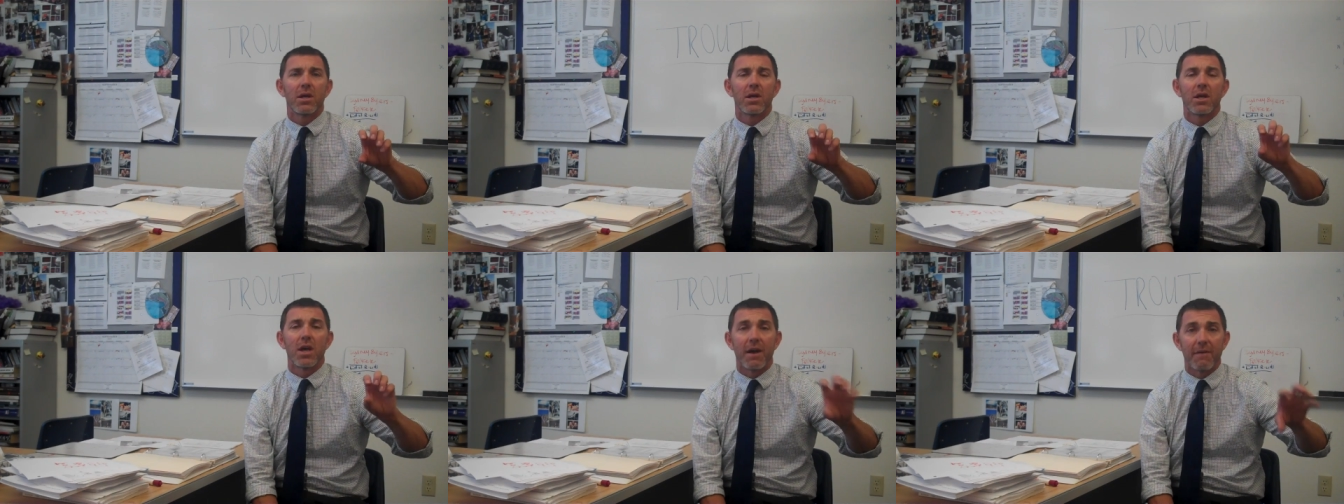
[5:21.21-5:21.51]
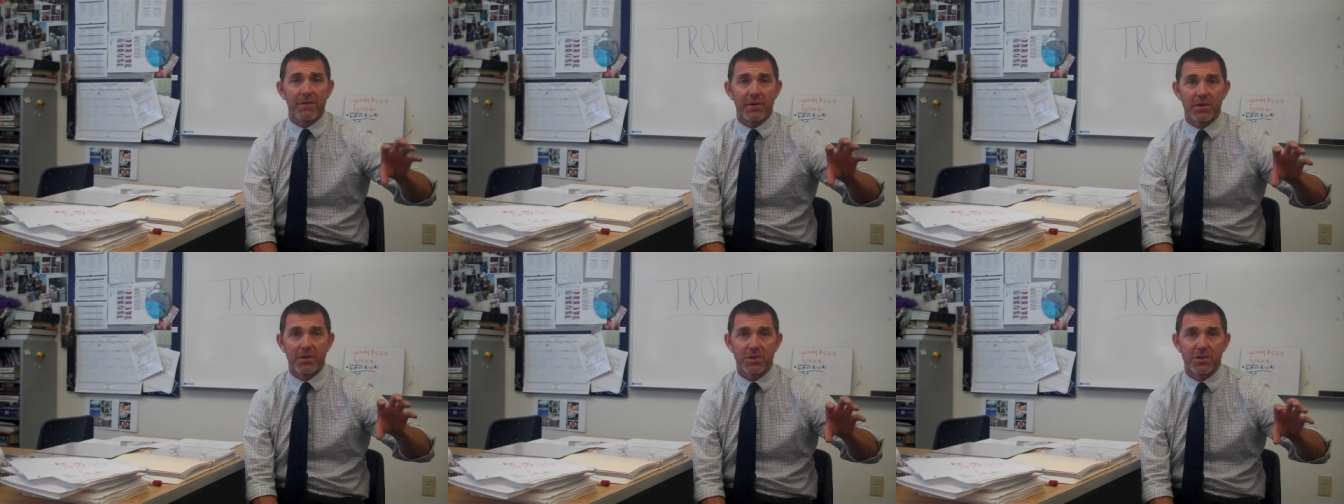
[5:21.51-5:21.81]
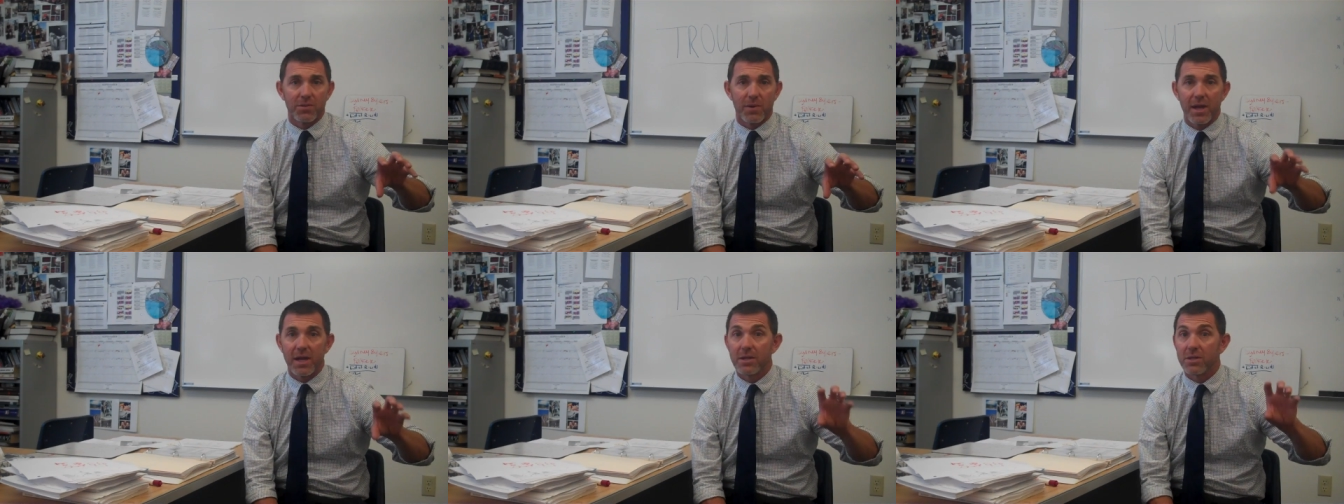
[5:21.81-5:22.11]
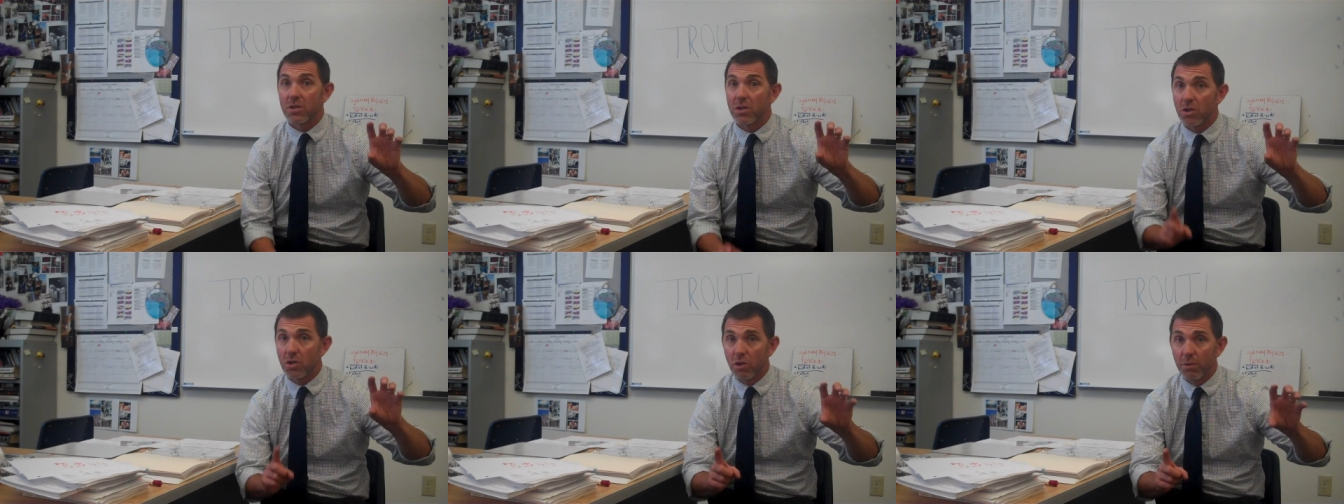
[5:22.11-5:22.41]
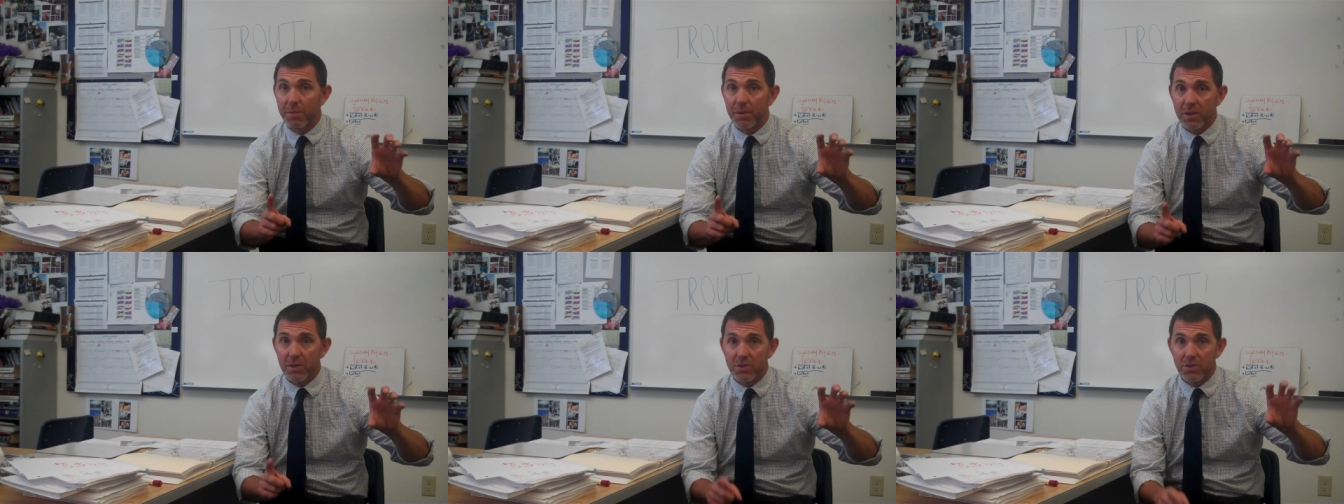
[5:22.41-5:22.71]
governor's race,
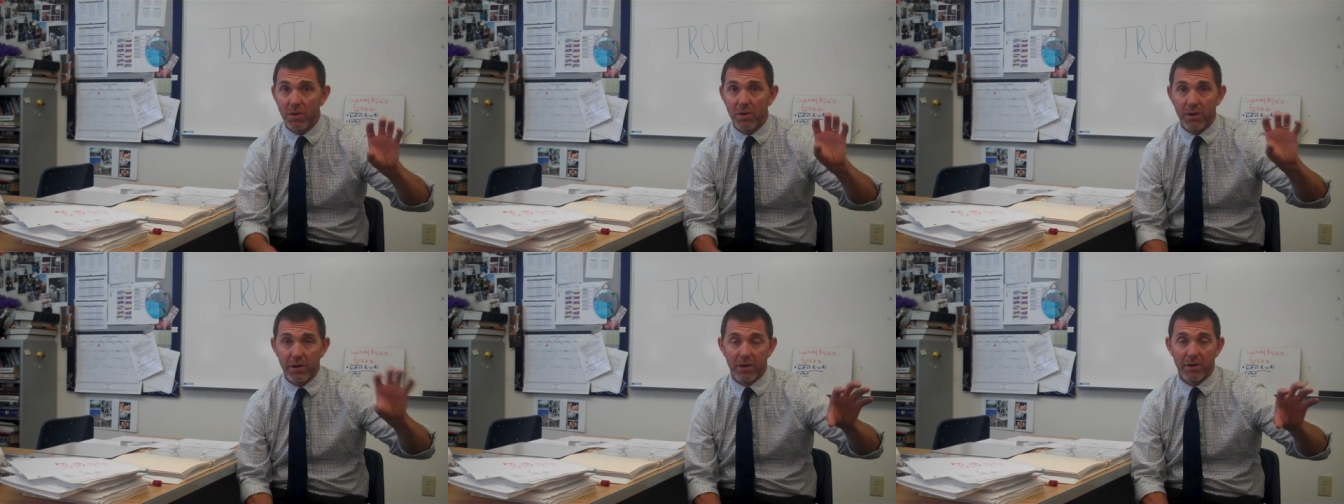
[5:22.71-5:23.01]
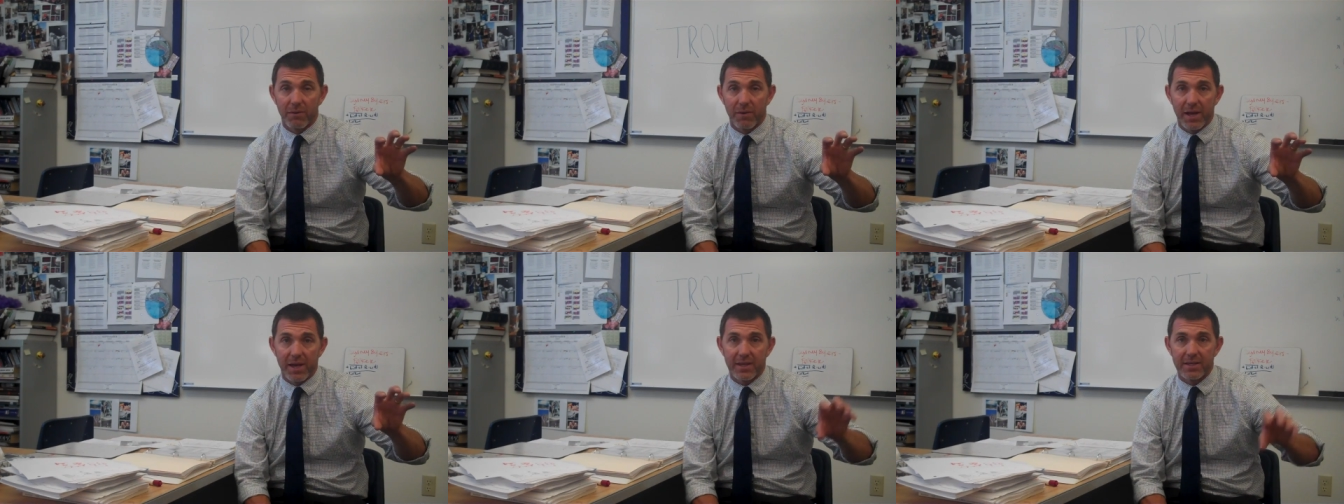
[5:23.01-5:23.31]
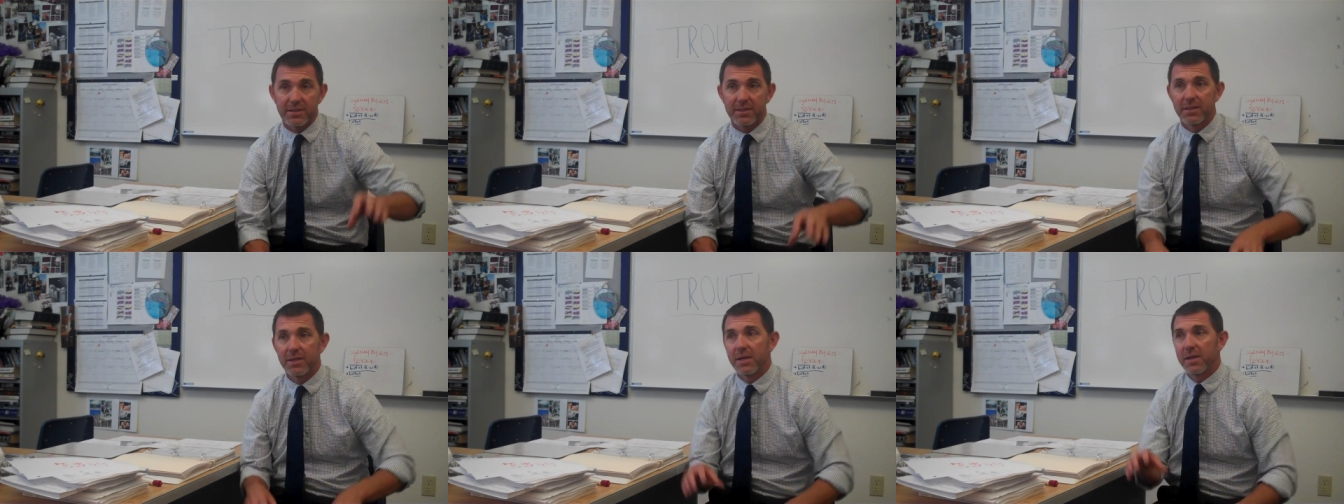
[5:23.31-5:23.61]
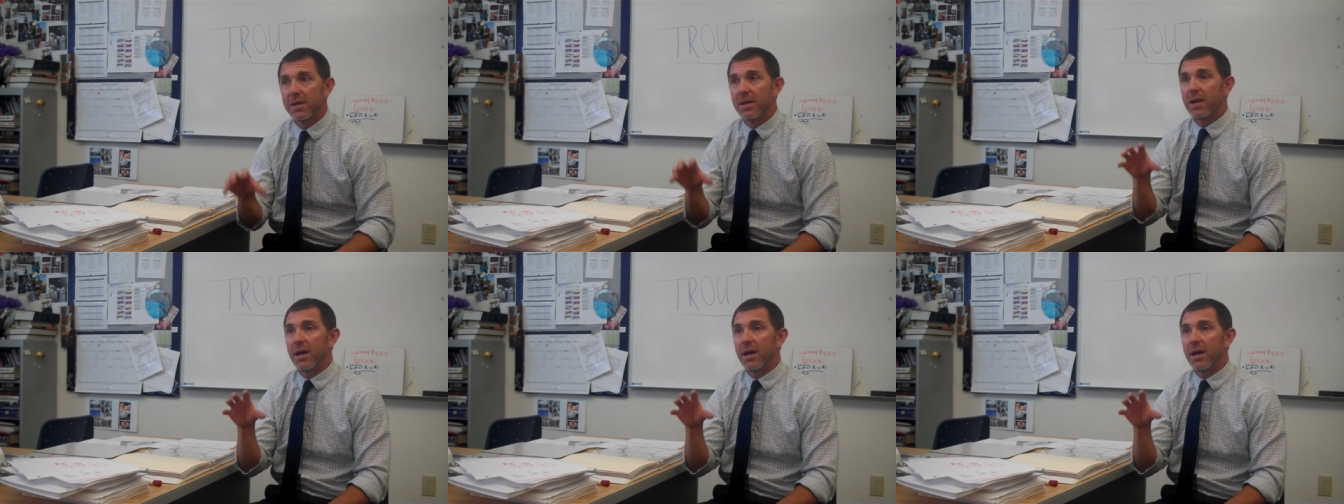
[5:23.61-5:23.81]
gubernatorial race,